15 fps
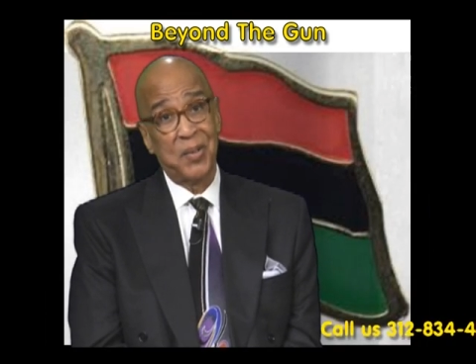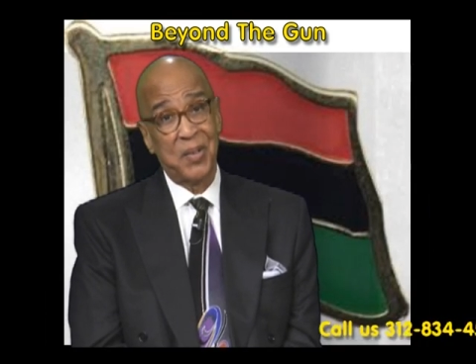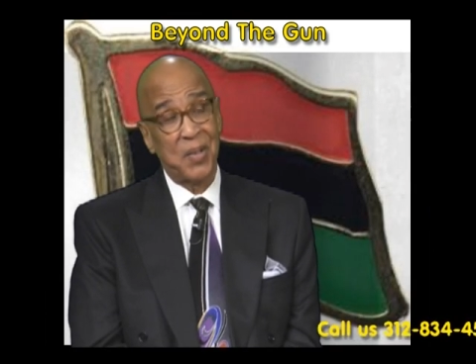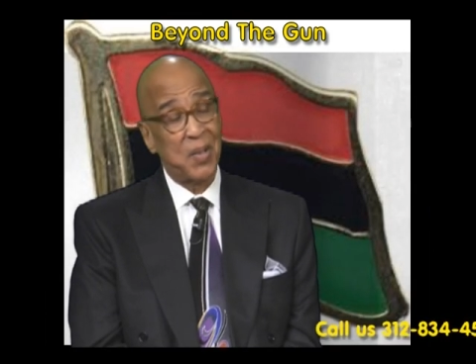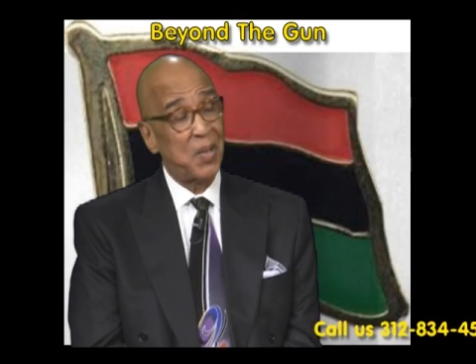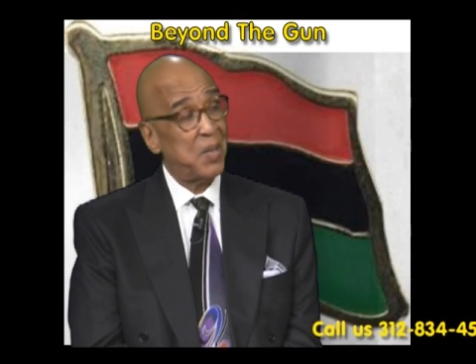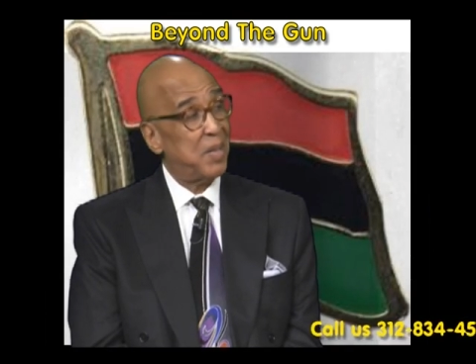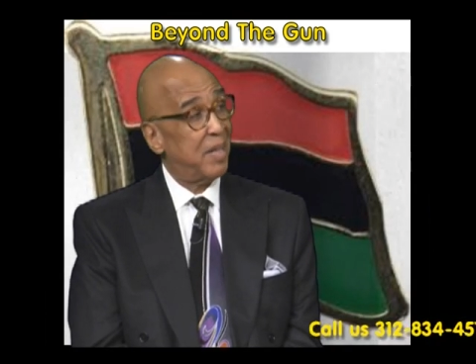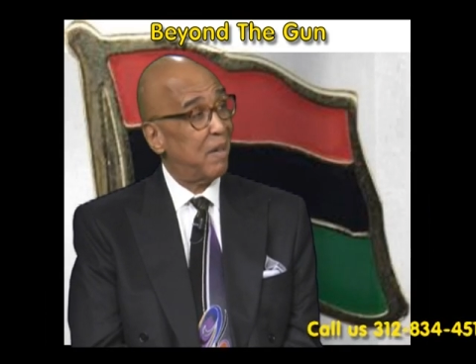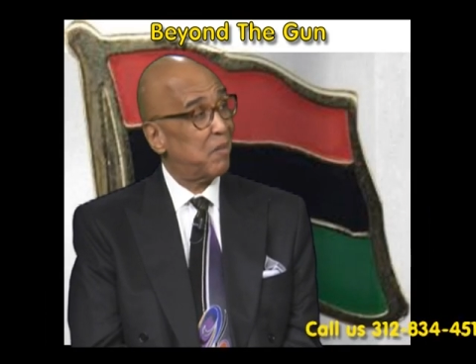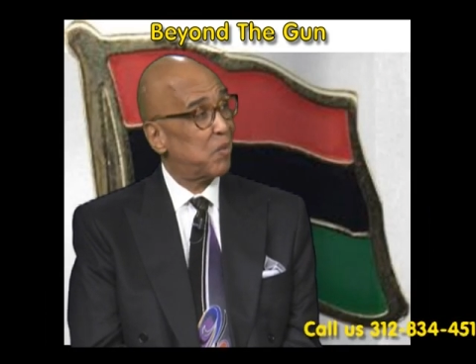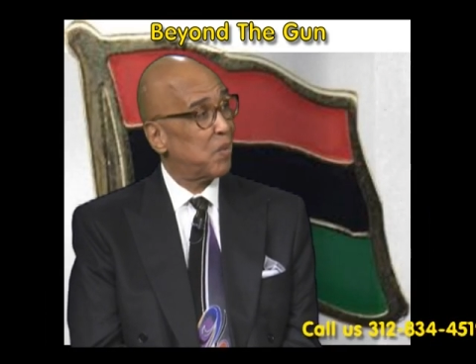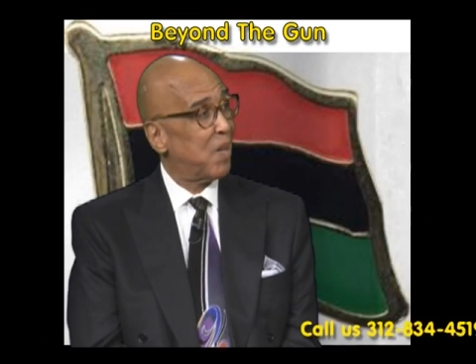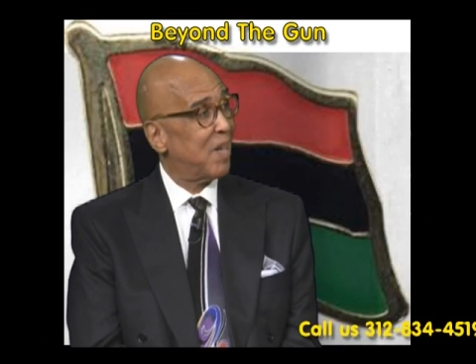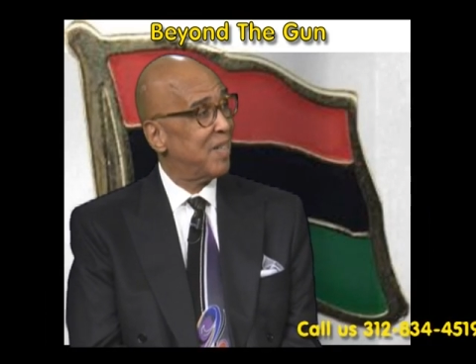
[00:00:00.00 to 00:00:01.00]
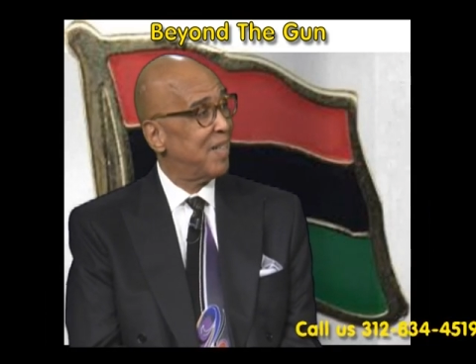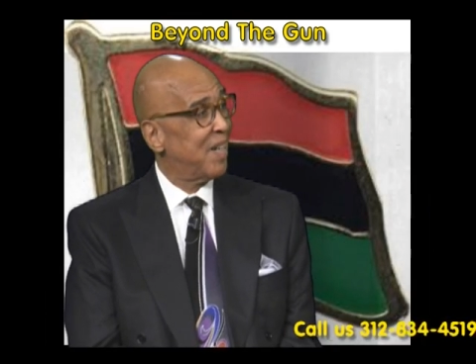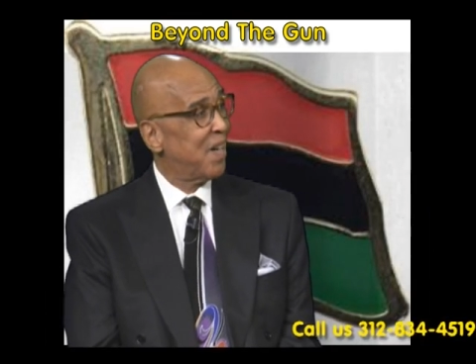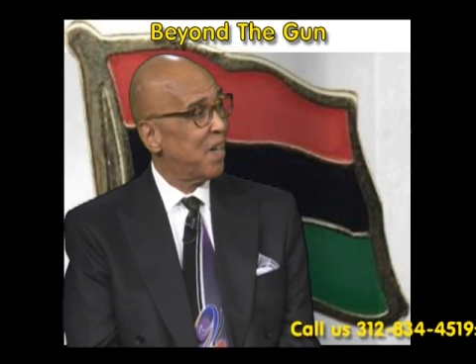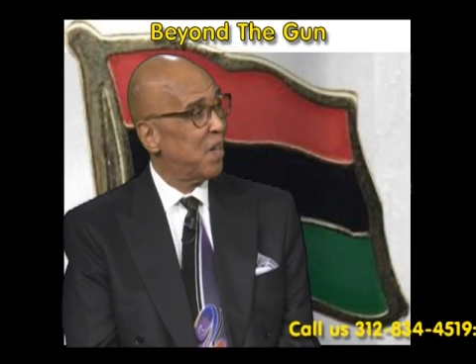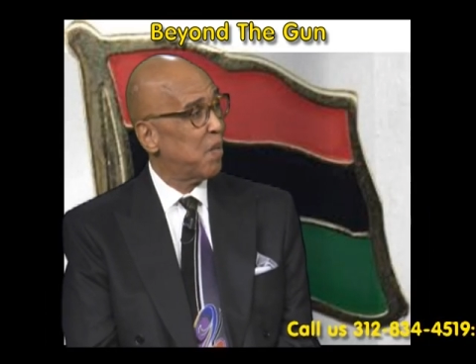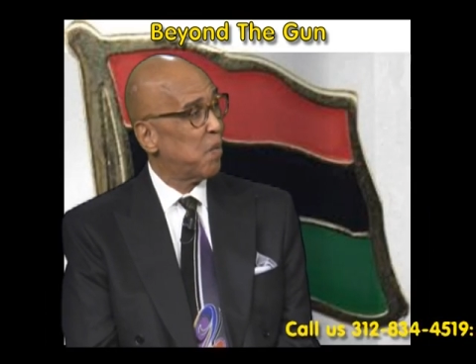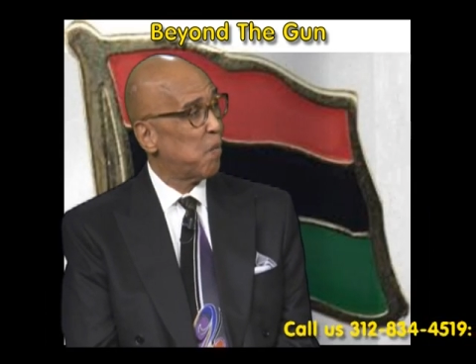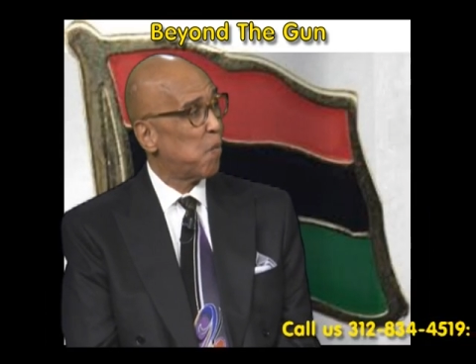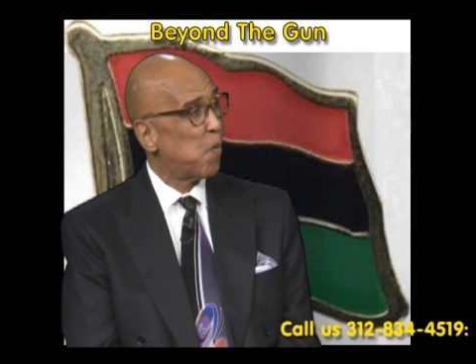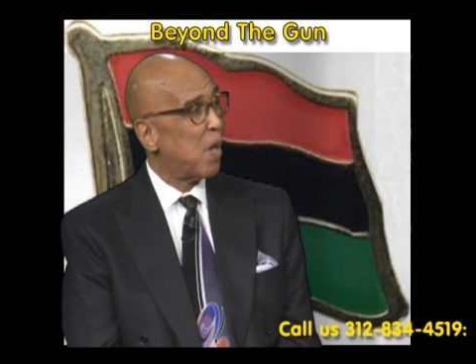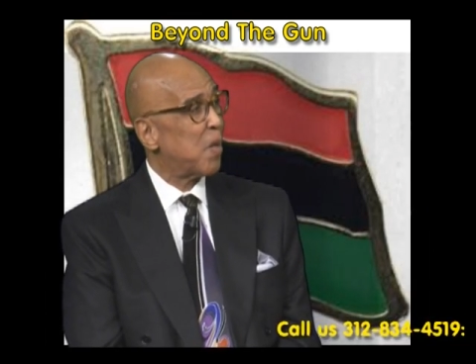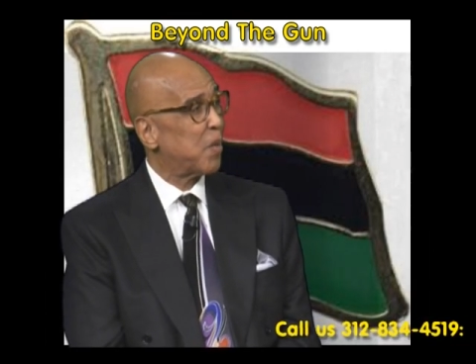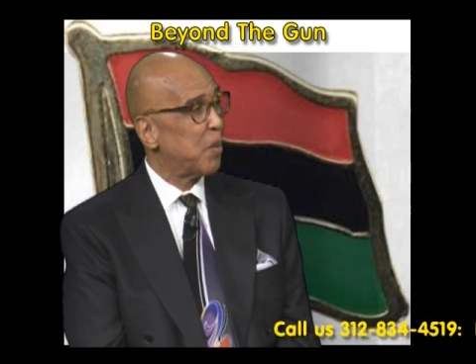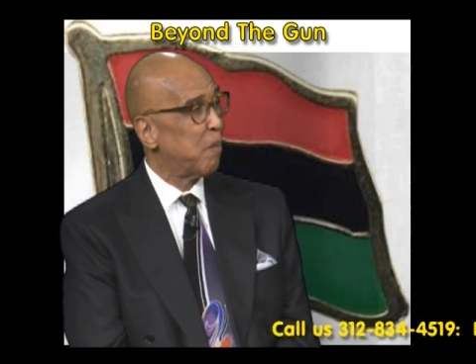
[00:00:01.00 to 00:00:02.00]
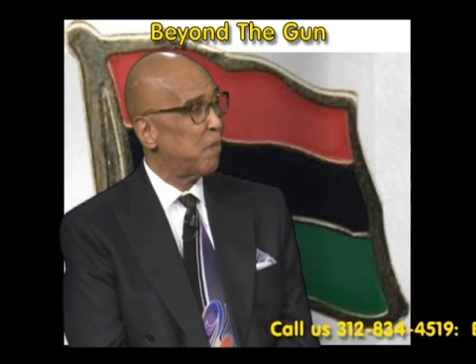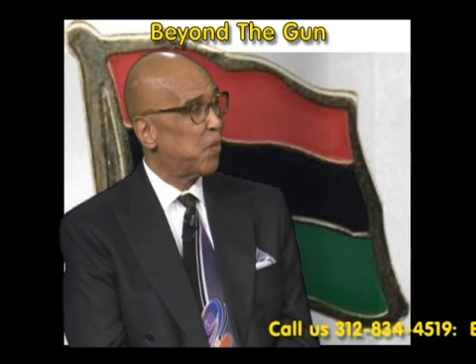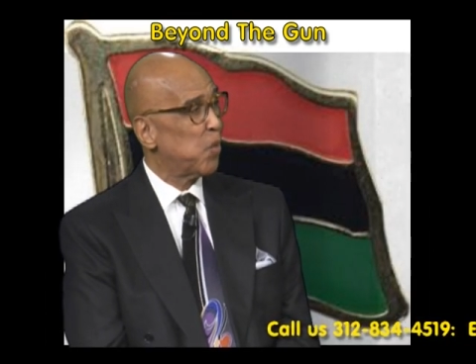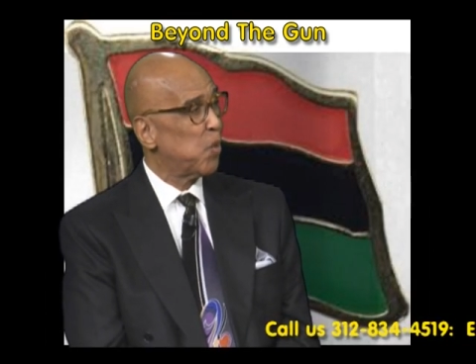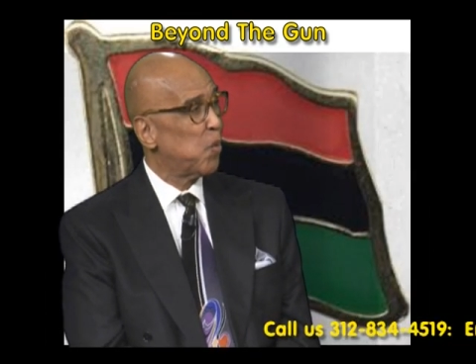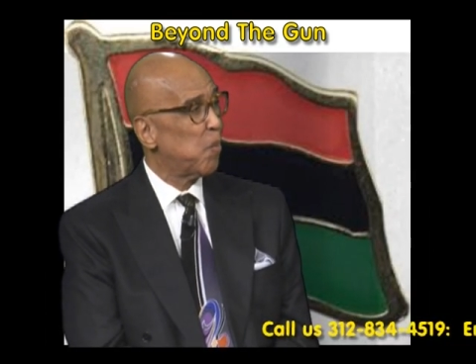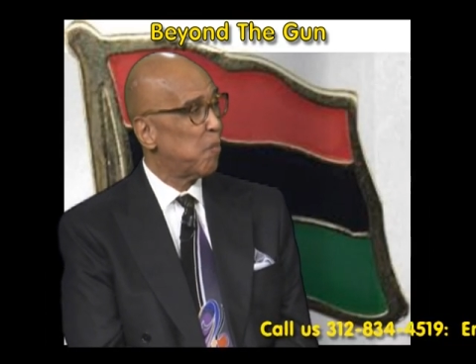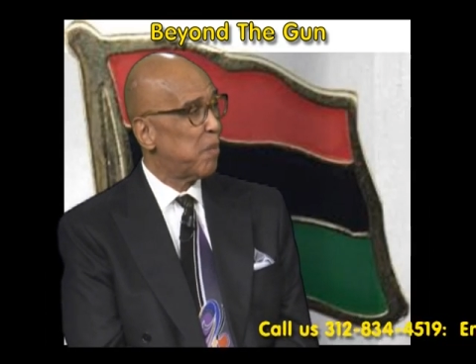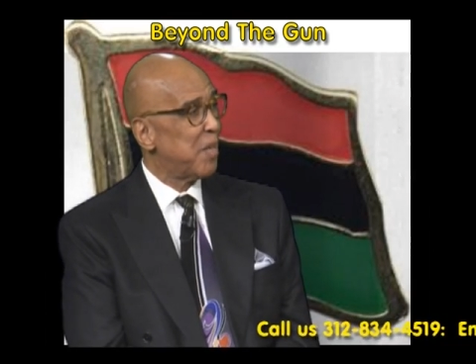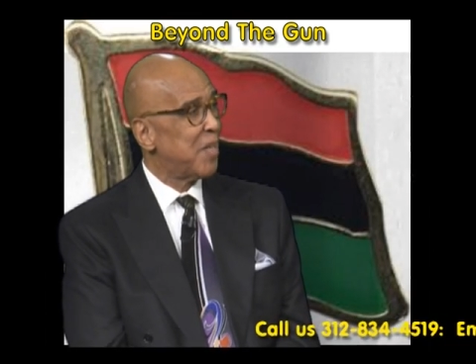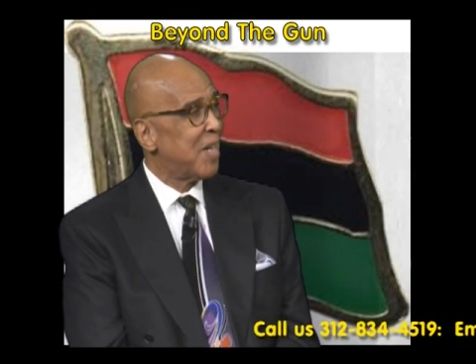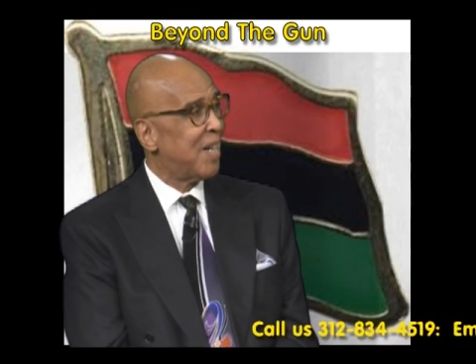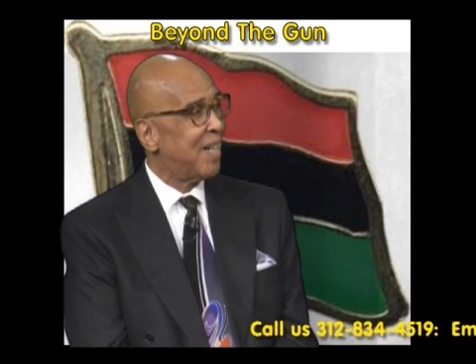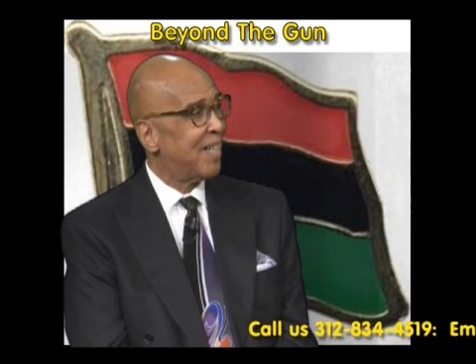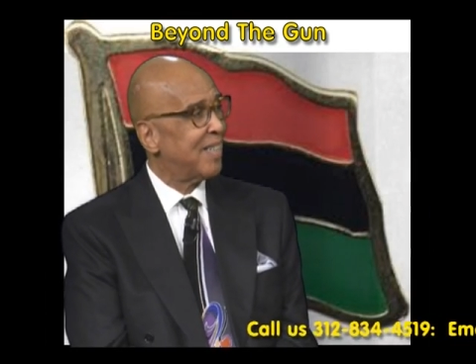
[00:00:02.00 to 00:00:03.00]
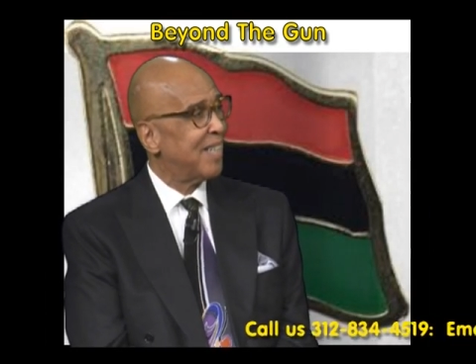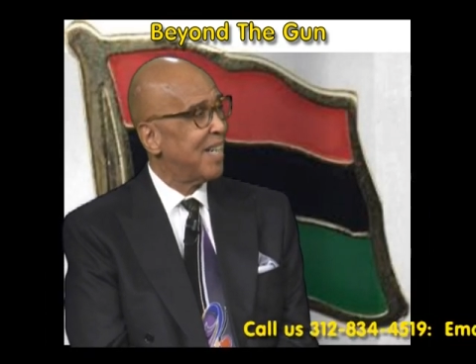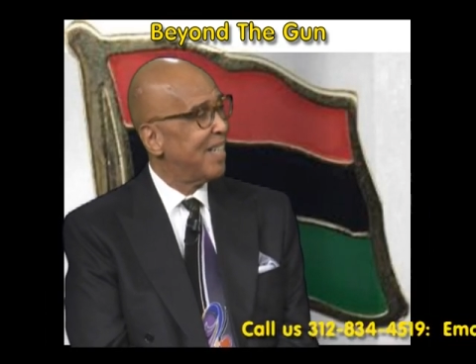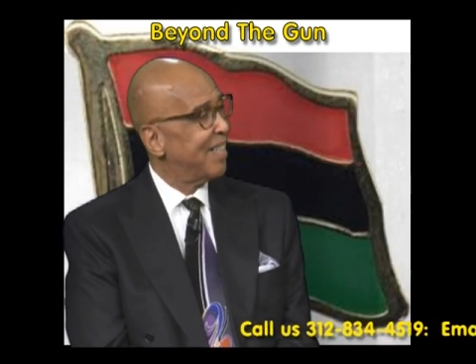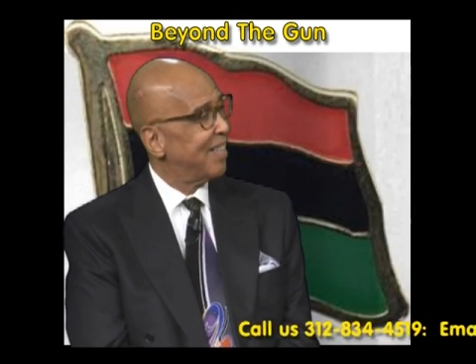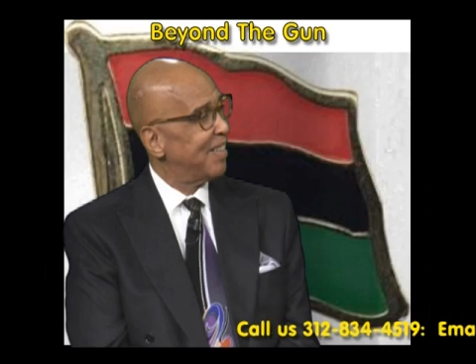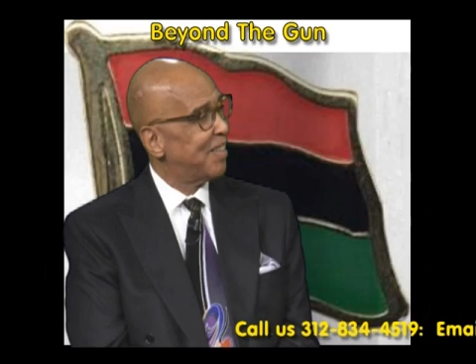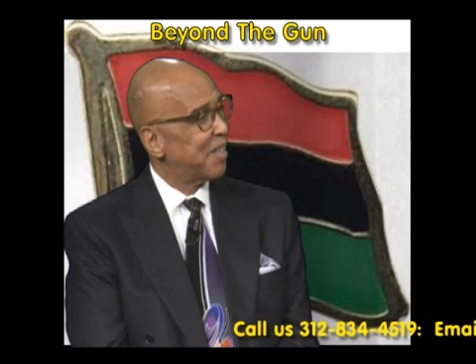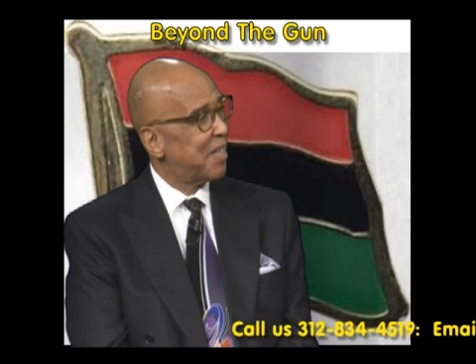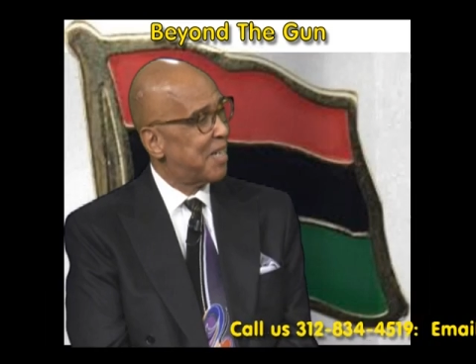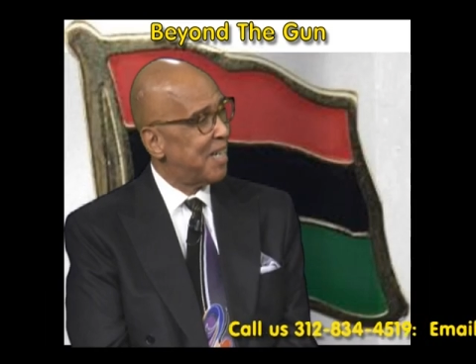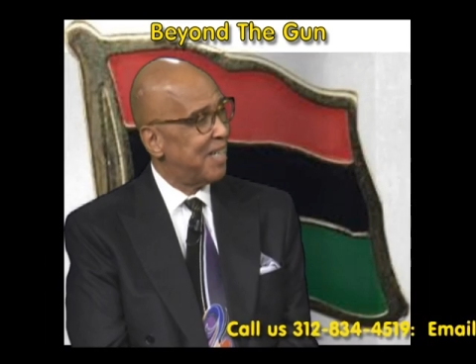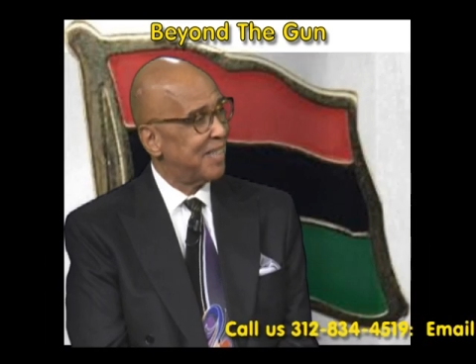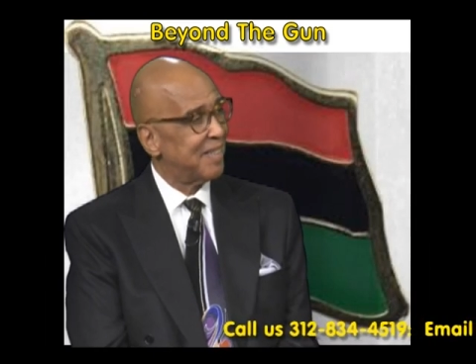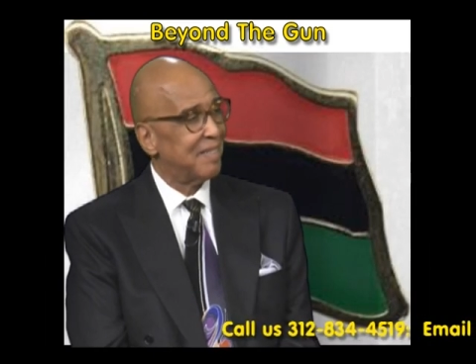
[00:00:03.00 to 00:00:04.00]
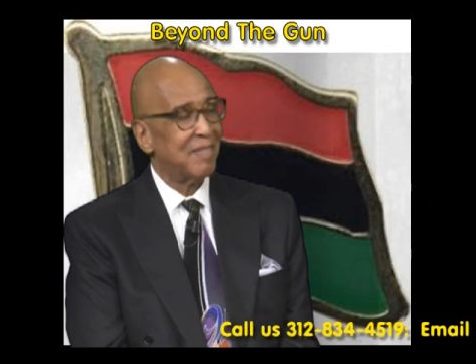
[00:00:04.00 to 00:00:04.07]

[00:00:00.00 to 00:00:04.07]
lawyer extraordinary, welcome to Beyond the Gun.